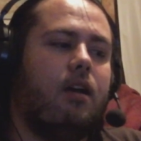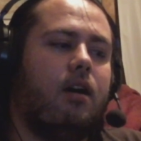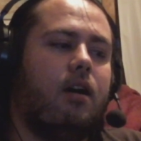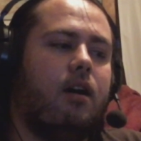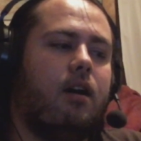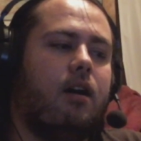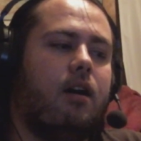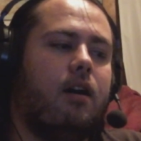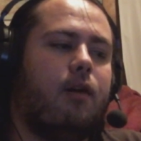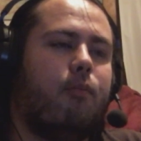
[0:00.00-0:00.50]

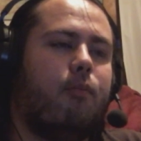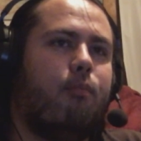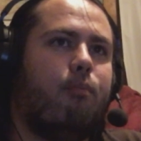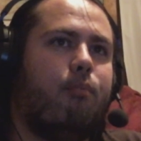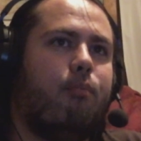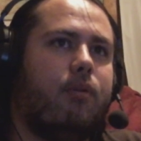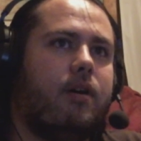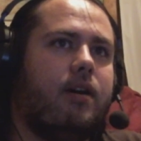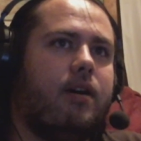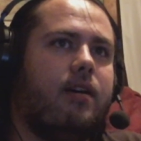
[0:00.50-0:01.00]

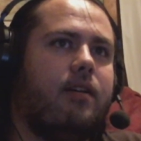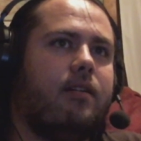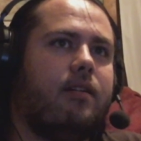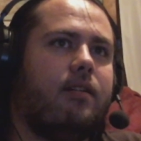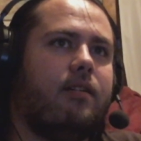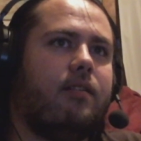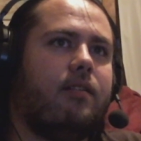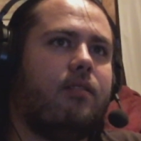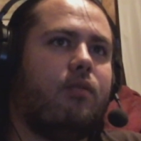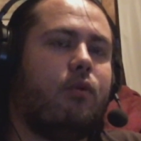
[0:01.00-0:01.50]
But
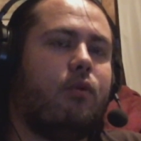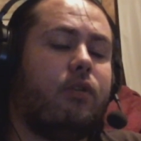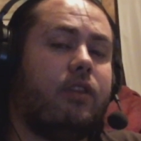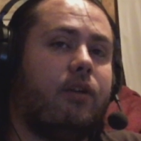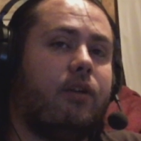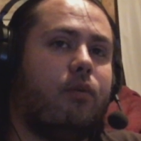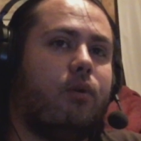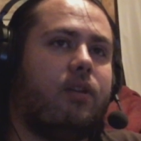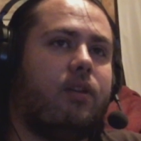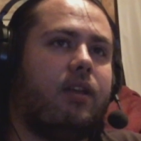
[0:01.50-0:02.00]
with
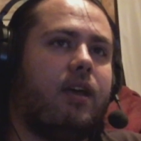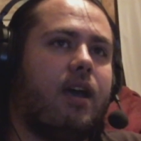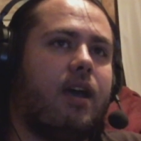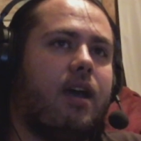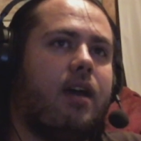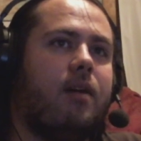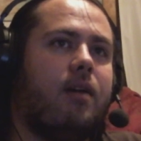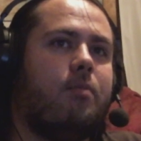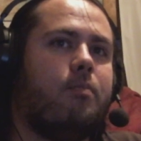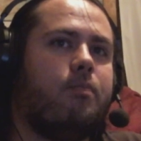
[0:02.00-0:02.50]
what they
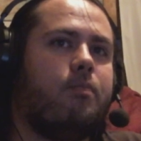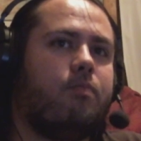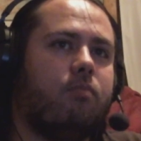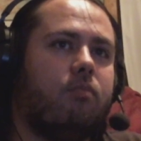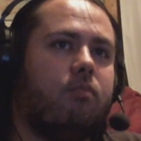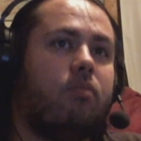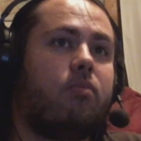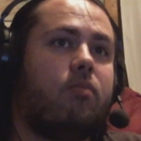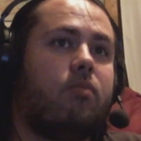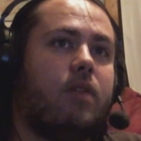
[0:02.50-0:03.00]
had,
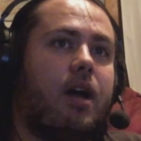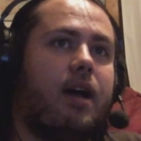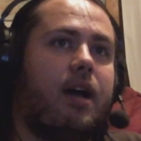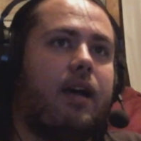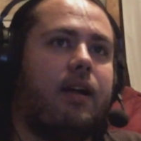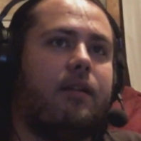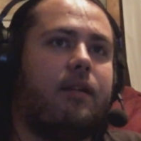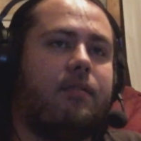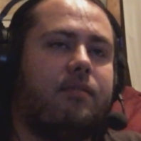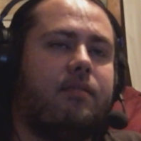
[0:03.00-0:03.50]

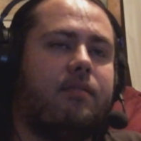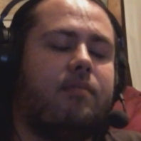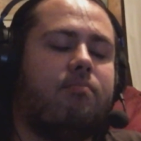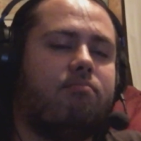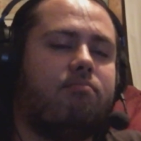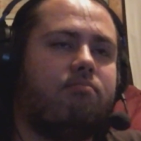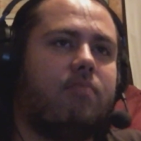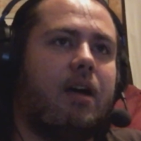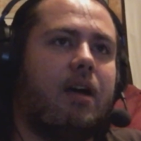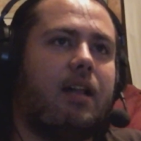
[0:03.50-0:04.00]
I
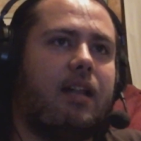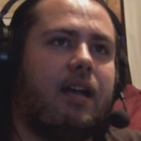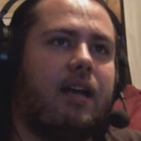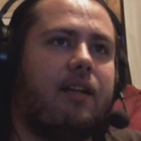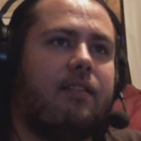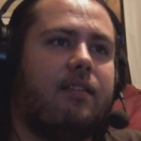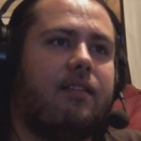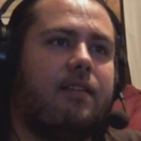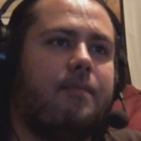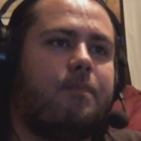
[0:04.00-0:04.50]

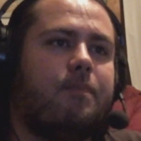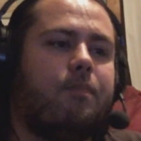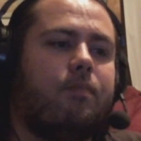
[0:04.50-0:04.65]
liked it.